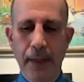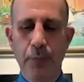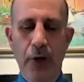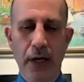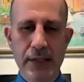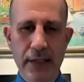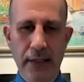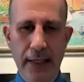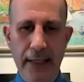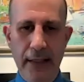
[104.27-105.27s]

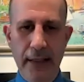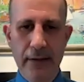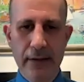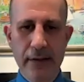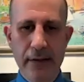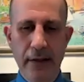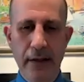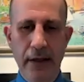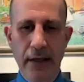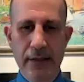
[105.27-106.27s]
prostaglandins,
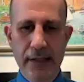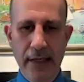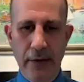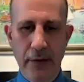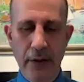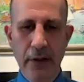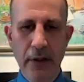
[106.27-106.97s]
et cetera,